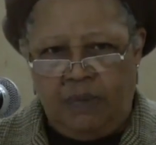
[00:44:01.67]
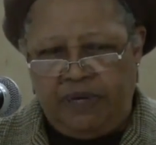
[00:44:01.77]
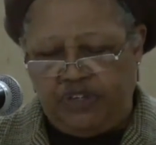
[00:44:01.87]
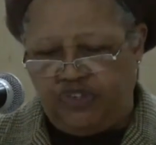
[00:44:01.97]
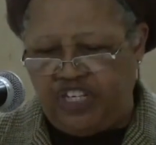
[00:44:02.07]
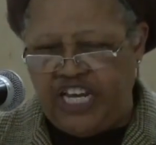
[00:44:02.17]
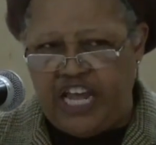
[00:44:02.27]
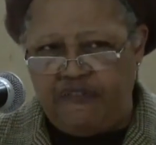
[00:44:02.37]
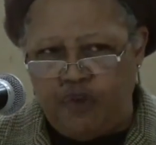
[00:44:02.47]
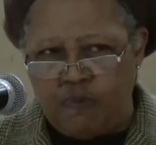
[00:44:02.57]
But you see,
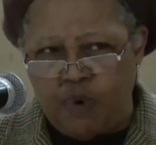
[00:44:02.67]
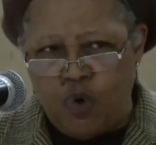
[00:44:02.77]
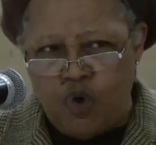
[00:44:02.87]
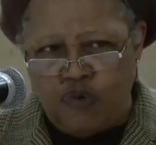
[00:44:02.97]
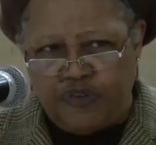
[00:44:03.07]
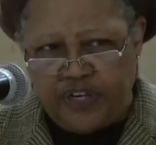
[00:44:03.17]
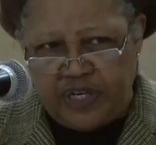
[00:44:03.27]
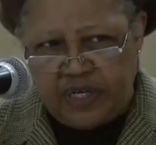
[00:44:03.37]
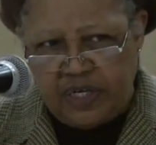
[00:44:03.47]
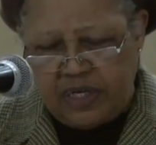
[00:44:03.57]
if you
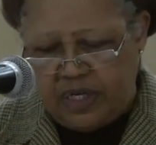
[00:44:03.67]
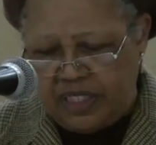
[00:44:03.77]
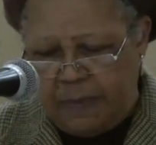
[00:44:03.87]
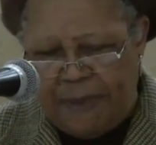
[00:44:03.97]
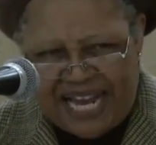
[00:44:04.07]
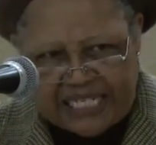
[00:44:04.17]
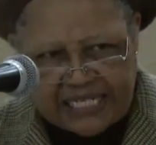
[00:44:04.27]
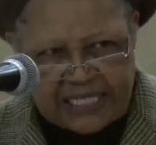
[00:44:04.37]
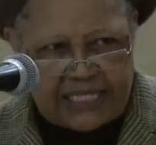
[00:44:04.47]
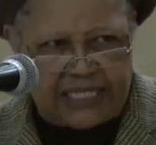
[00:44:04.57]
move the
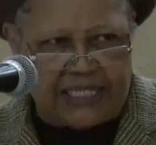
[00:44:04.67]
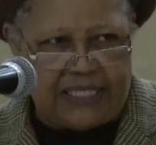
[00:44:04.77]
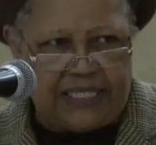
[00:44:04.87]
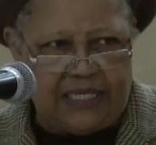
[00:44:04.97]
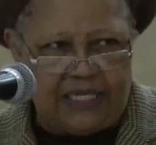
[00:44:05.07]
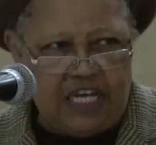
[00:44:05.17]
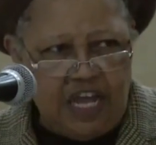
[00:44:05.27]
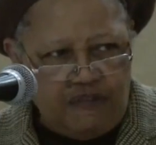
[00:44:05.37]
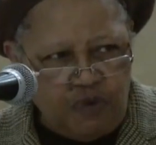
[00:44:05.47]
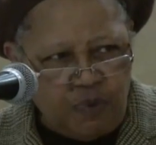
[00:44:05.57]
base,
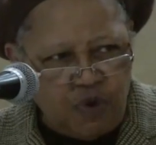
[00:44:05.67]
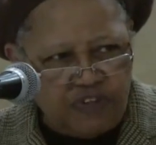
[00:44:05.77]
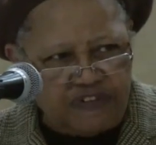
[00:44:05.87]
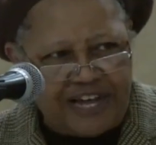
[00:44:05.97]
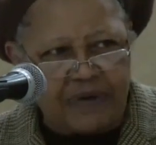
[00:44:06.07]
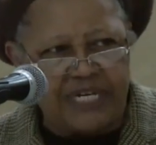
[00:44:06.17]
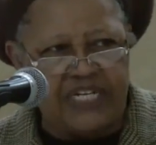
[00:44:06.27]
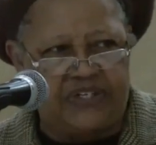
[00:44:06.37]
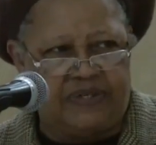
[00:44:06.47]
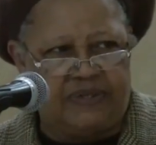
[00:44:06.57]
if you move the
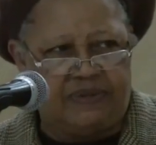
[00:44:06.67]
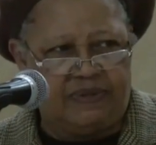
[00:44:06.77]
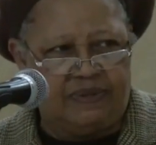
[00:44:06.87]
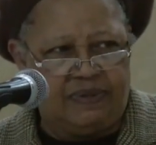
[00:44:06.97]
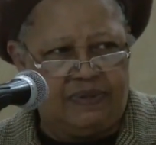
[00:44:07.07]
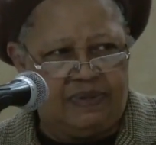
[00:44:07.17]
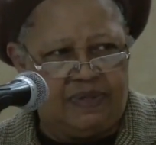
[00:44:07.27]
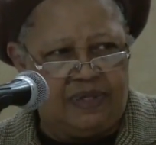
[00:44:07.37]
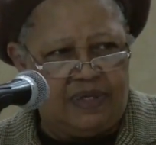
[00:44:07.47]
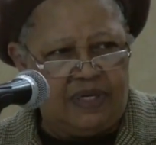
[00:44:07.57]
foundation,
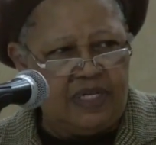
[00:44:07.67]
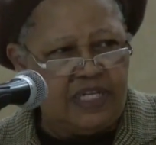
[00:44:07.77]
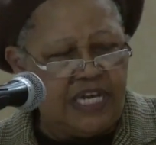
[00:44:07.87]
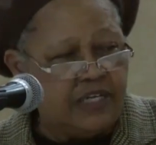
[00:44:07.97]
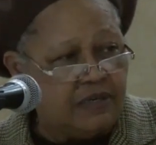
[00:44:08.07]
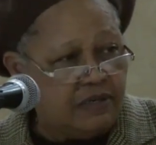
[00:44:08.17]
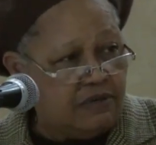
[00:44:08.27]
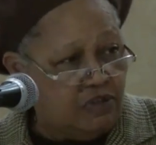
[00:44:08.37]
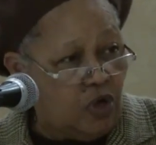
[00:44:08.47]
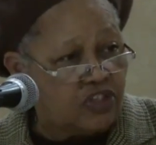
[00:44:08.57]
then
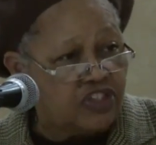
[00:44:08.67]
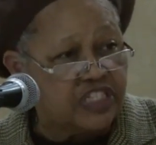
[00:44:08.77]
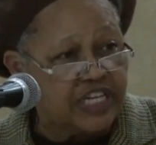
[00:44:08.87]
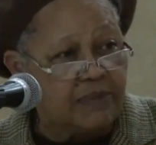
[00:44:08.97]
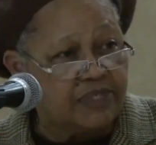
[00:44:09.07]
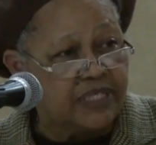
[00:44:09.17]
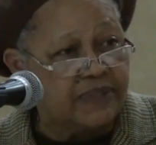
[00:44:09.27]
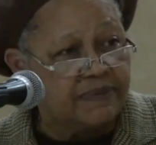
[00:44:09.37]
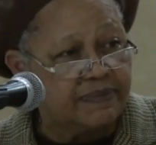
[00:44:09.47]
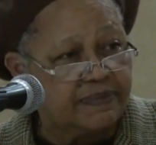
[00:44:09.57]
nonsense comes in.
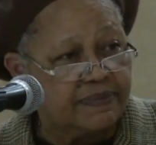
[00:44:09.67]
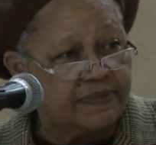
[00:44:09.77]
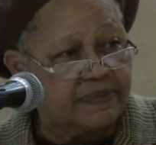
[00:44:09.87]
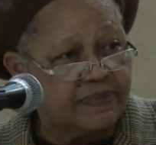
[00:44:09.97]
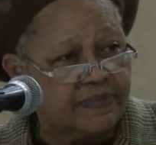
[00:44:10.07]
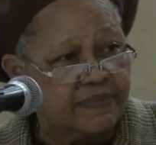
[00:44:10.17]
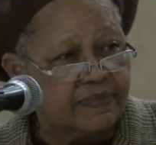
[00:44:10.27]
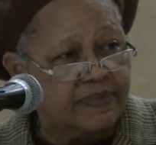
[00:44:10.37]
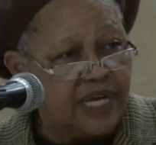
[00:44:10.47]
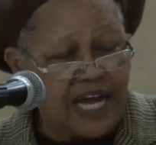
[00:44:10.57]

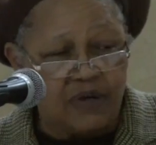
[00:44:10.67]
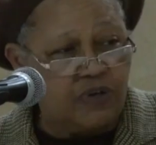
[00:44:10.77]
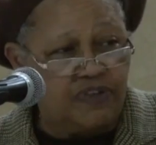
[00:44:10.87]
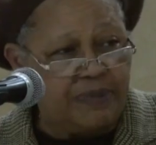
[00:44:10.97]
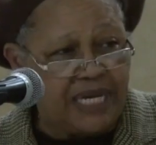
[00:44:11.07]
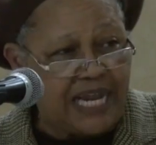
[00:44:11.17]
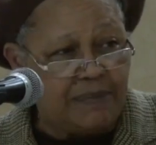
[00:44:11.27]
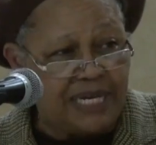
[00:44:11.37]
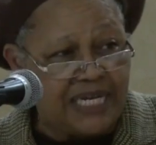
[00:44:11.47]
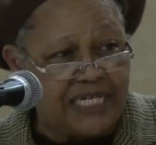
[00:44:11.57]
I don't know if
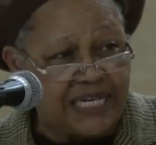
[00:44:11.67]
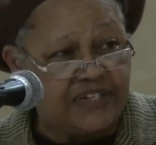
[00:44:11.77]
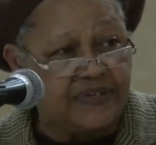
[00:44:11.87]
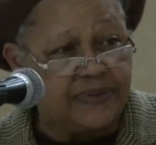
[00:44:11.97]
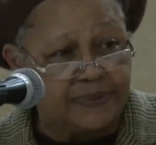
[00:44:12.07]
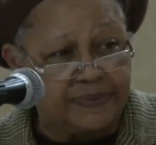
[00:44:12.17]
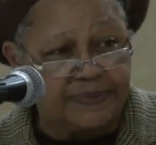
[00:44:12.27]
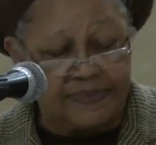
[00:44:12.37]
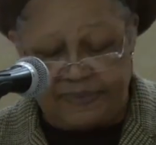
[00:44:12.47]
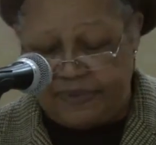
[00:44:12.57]
that make any sense to you.
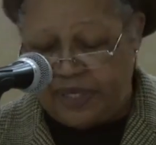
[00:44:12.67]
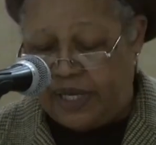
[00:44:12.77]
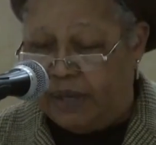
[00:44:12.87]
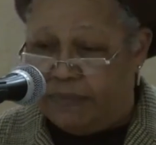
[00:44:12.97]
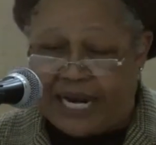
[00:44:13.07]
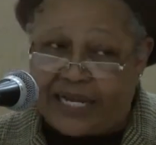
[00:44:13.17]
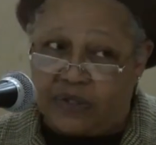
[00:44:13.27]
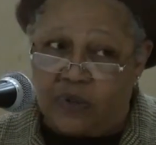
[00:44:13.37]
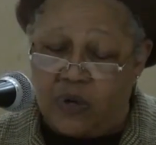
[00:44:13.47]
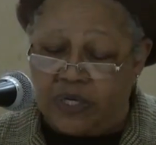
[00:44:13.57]
But I
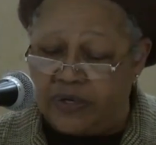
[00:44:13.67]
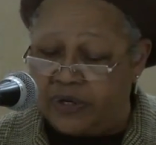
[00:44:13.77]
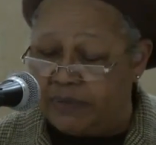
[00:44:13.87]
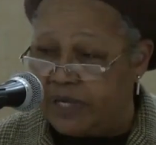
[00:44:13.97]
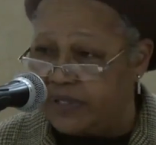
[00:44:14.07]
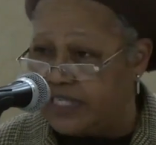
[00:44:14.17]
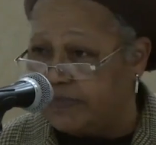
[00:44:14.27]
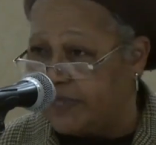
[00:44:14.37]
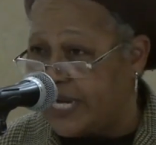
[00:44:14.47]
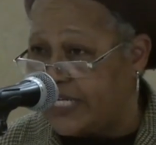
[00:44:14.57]
could go on and on about this,
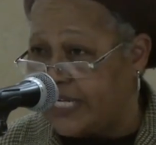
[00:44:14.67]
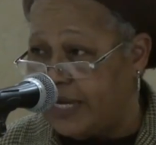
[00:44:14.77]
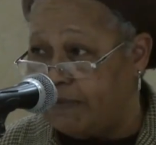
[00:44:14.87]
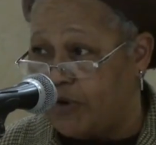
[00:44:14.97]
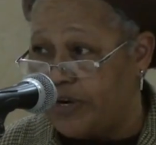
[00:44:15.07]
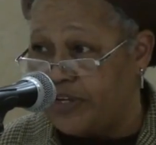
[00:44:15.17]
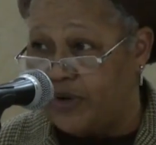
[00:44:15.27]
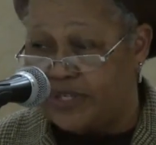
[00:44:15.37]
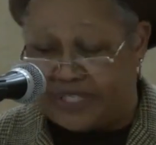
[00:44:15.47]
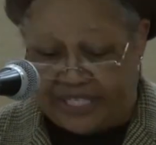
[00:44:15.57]
but I think I'm boring you
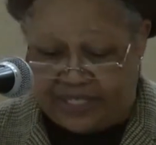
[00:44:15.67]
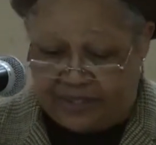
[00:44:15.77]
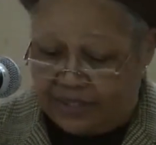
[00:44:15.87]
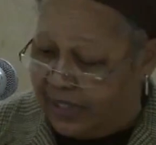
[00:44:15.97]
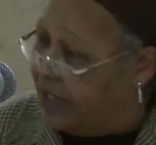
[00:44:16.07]
all to tears.